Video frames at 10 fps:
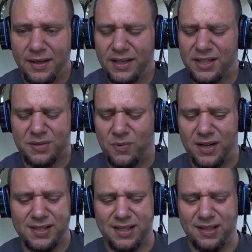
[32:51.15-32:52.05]
It just
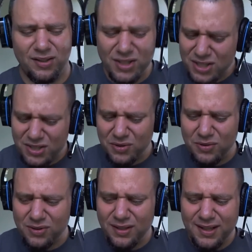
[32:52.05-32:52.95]
was. It looks
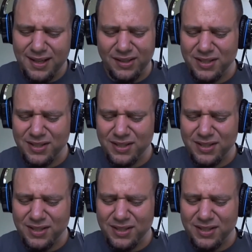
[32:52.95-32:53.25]
cool,